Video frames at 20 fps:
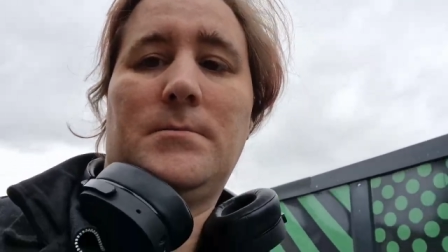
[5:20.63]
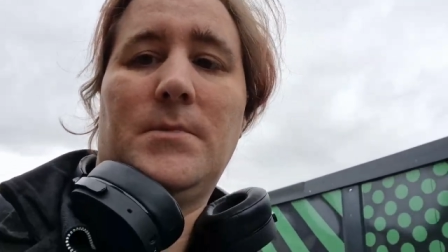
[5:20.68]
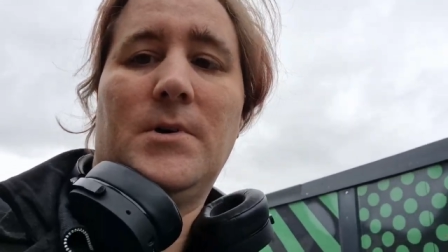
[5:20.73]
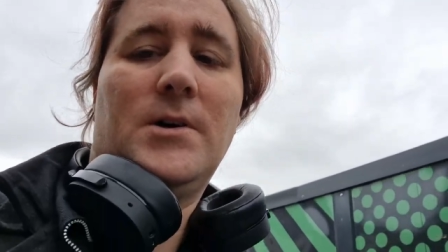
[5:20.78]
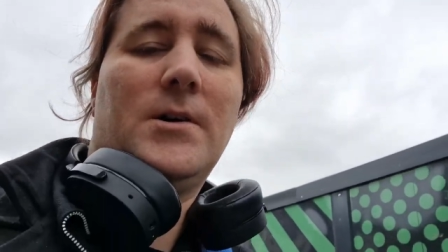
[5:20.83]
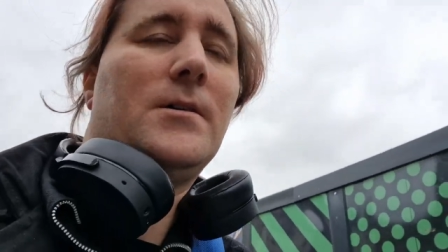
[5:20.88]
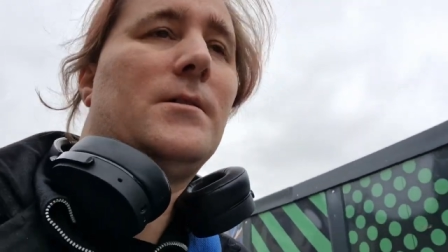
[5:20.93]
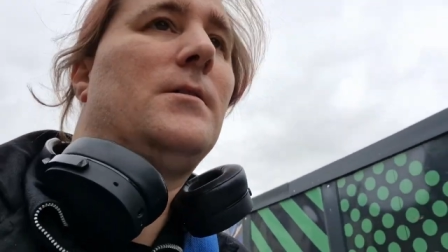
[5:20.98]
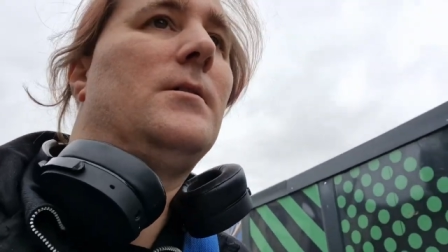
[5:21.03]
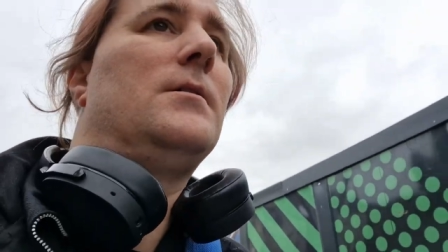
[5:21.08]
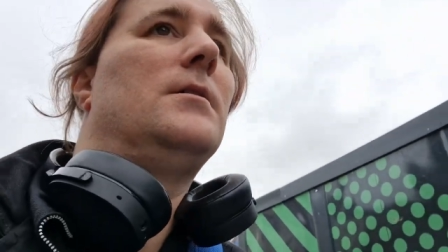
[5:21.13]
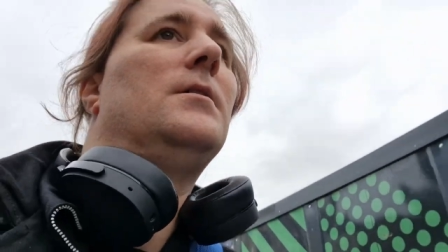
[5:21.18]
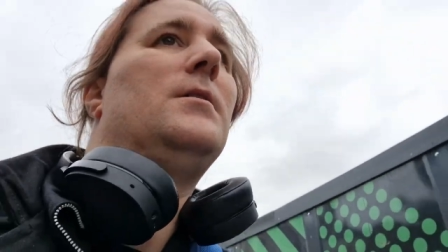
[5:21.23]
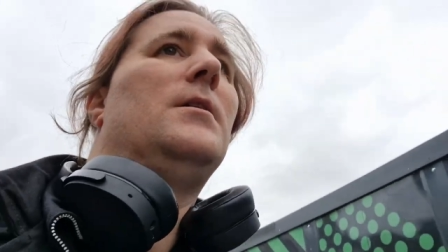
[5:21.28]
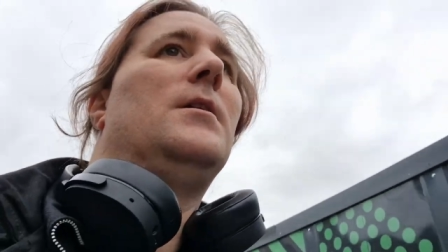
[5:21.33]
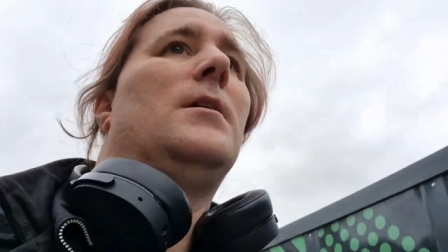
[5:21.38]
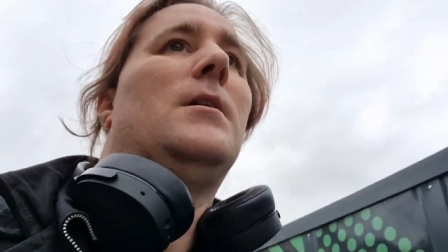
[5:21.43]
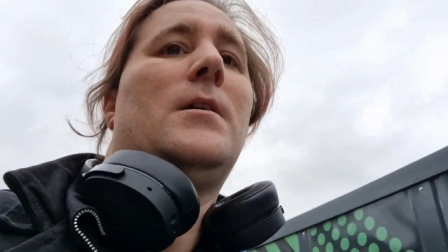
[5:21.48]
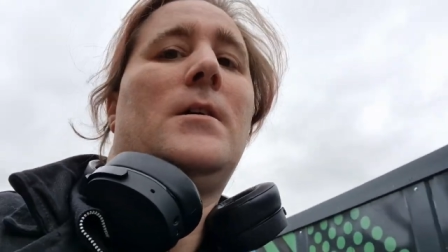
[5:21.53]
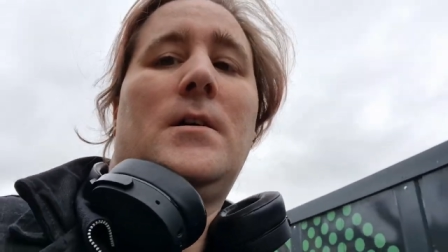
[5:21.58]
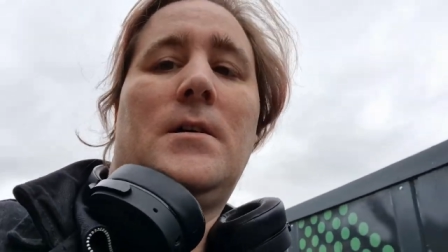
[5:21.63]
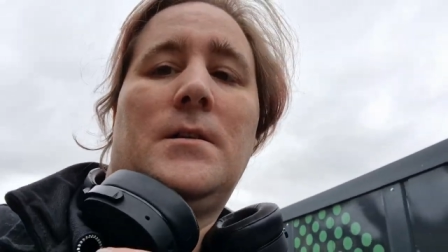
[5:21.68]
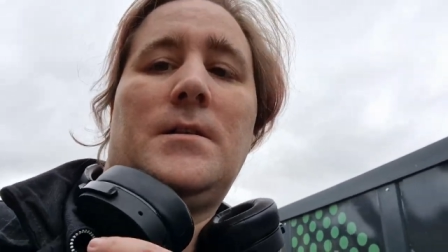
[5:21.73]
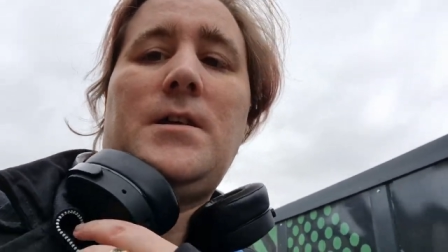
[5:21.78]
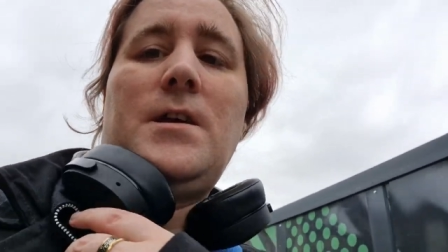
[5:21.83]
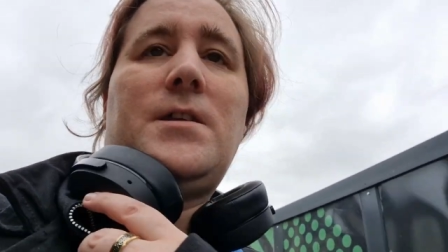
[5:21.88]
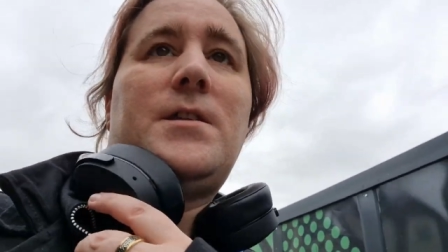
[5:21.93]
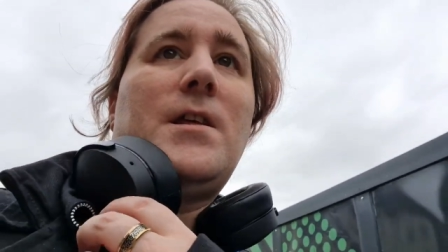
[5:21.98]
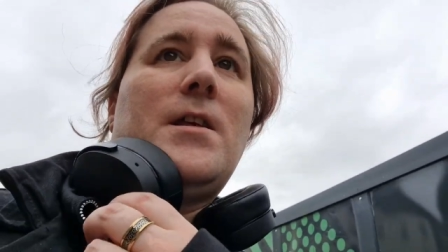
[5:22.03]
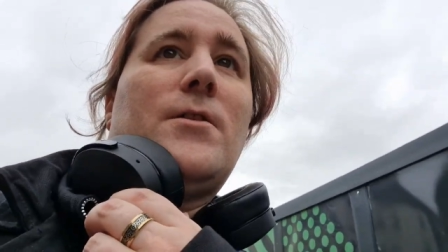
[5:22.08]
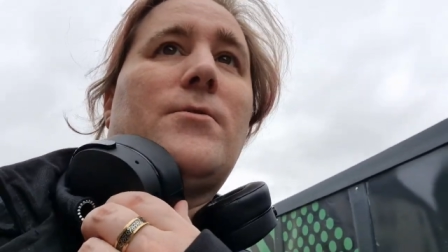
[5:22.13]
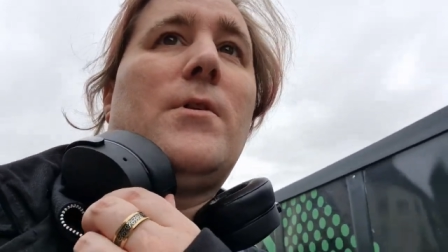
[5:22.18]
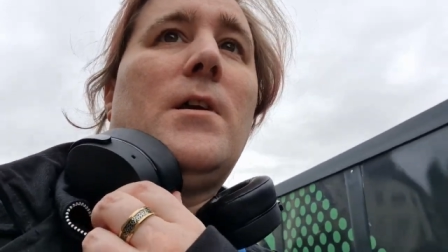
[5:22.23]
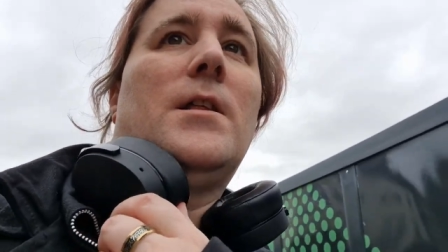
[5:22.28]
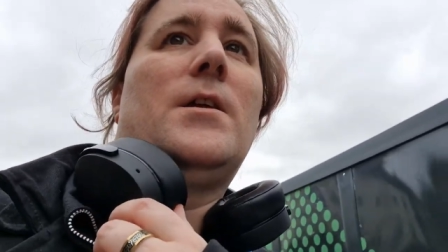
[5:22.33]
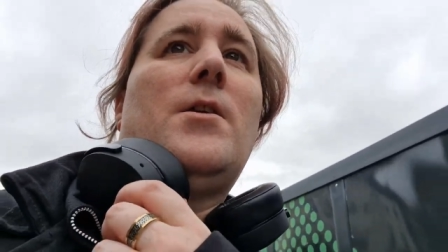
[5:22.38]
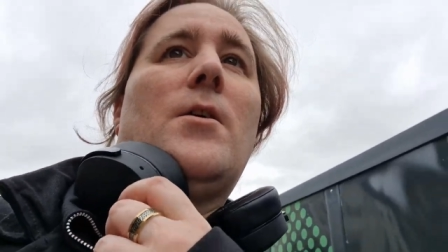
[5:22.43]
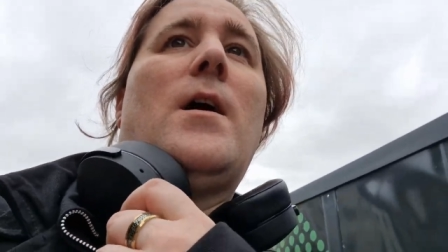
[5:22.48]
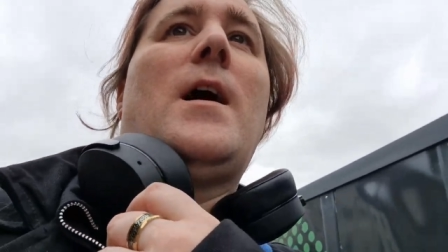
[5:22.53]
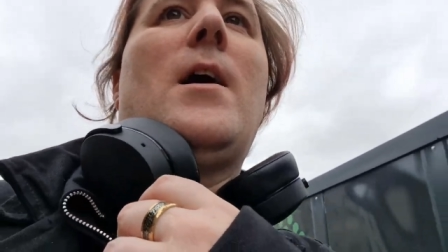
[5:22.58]
But these things
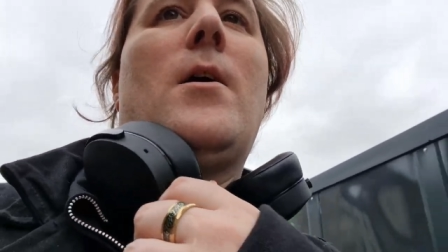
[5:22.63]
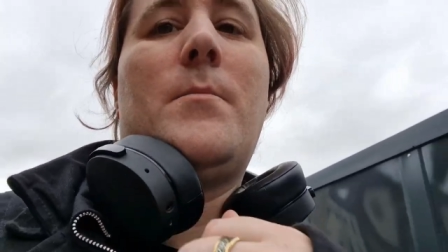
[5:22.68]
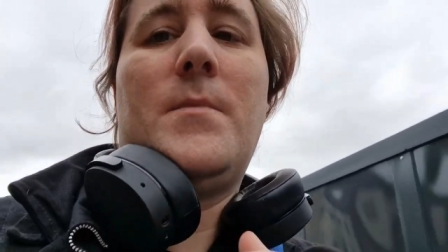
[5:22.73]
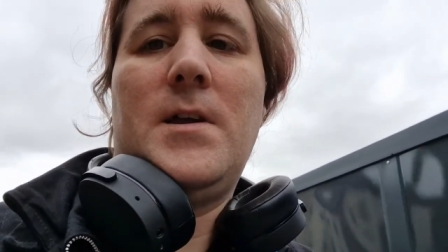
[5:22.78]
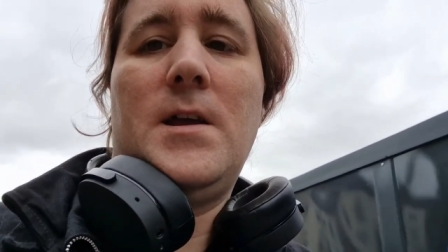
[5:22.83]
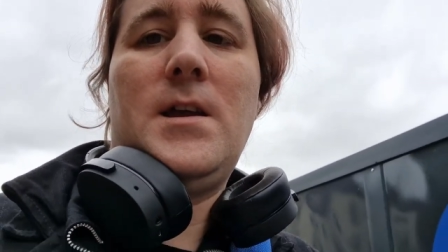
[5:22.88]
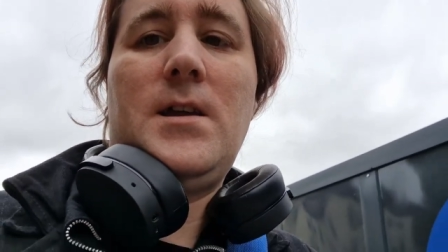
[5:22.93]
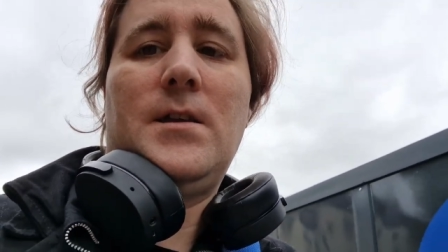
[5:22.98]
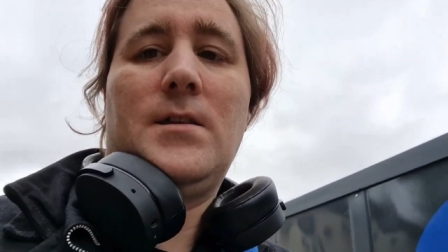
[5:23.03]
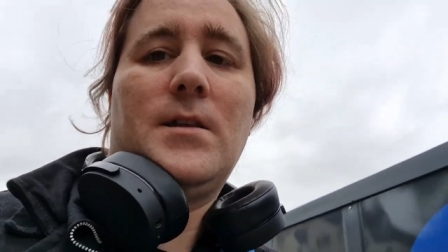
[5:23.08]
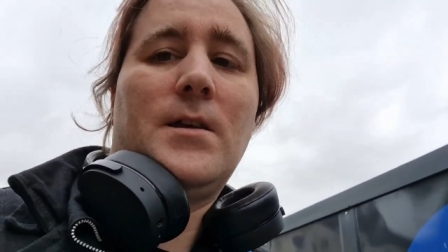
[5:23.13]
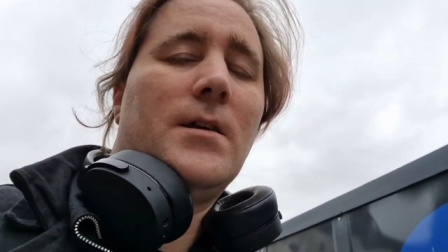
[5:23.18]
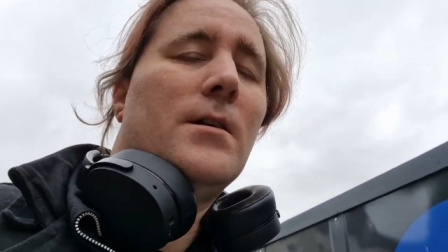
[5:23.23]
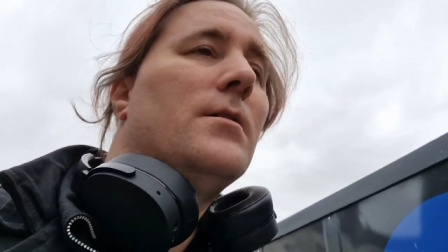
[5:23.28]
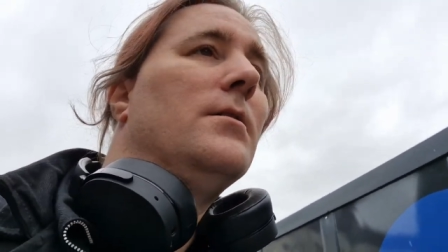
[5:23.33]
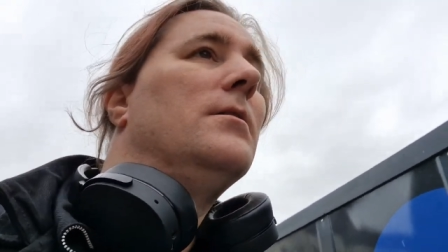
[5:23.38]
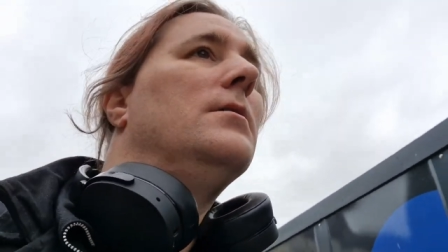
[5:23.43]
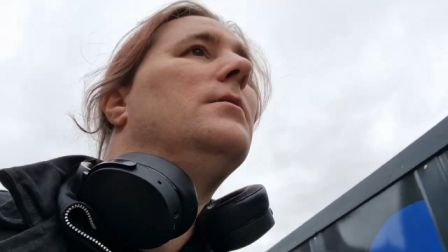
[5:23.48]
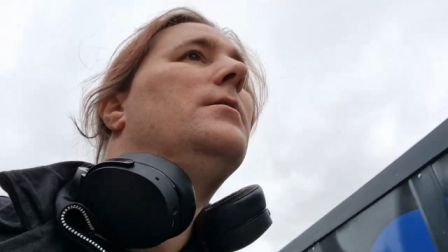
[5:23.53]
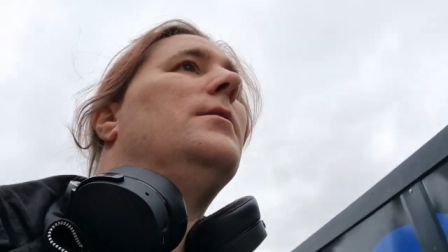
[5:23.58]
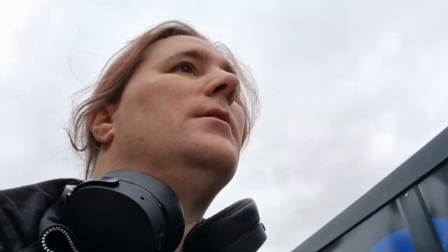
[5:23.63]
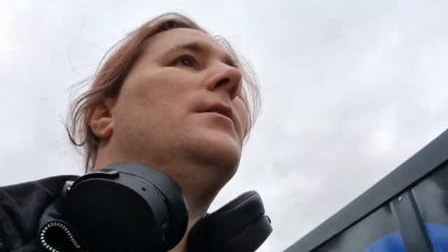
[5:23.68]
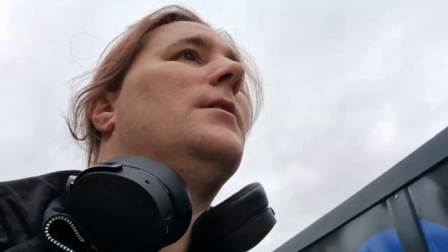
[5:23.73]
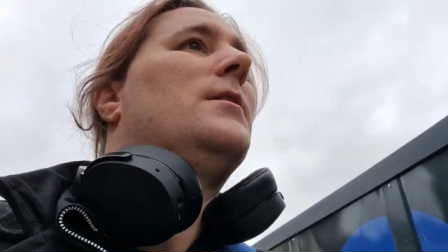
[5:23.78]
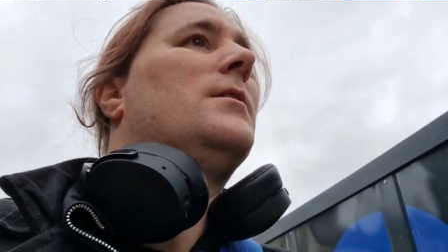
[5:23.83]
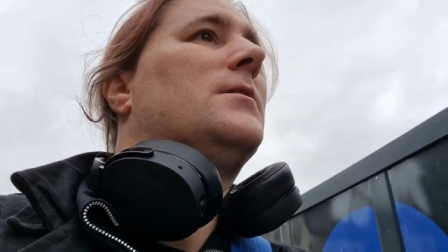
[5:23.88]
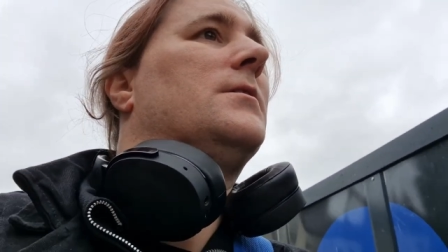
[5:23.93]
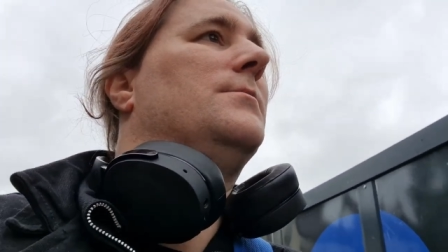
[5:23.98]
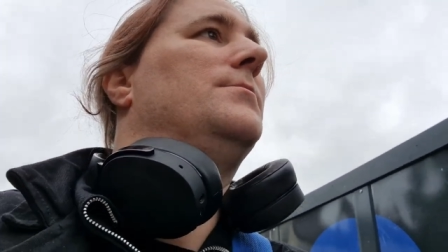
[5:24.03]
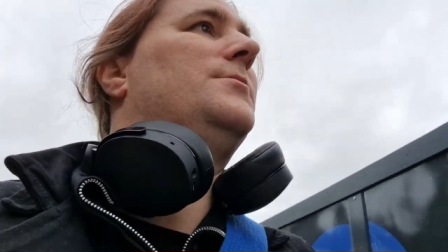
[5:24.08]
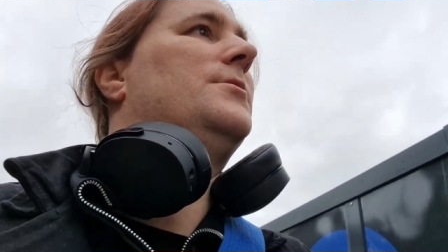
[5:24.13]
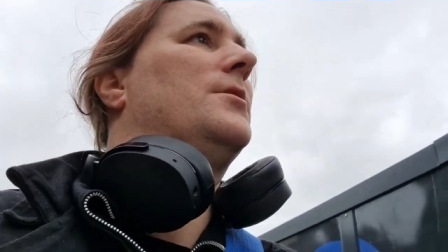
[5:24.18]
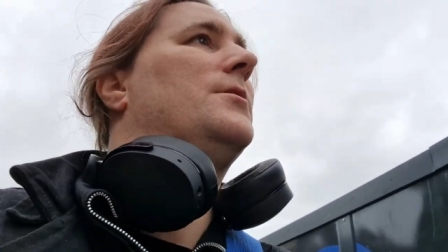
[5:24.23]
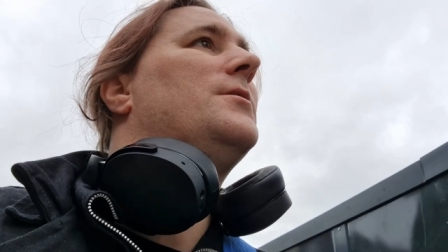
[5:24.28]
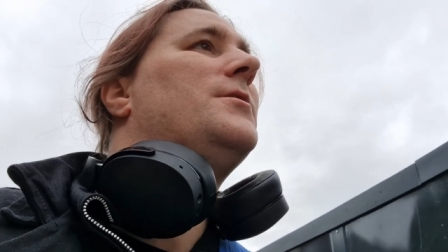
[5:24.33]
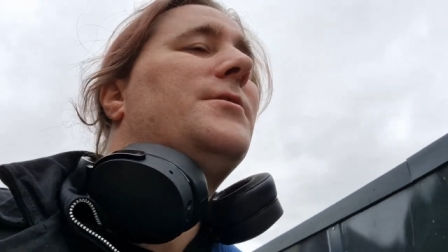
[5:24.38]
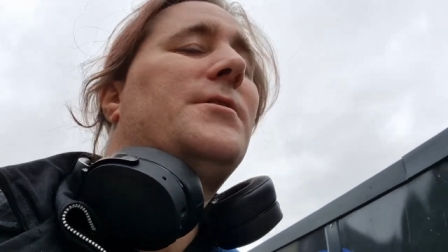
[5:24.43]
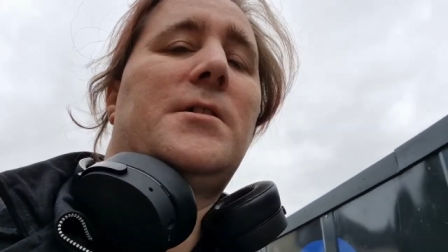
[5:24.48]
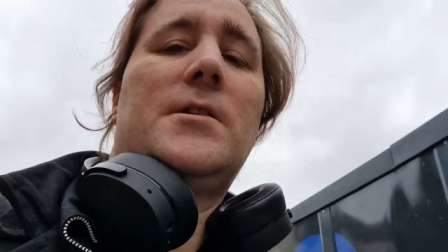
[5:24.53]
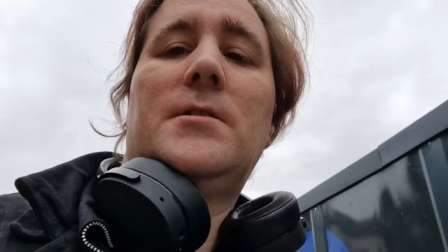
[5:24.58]
really don't help me either, to be
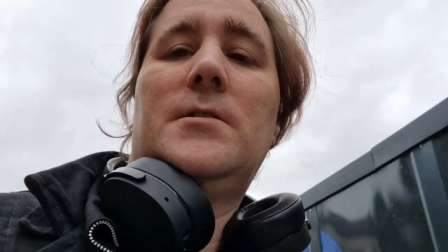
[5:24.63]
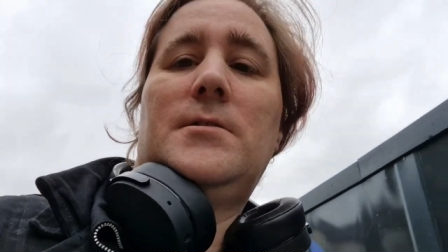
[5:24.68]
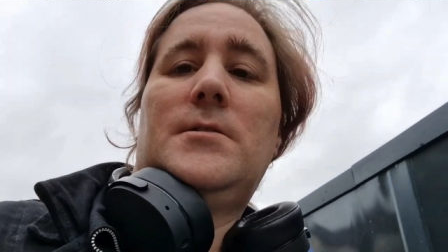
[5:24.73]
honest.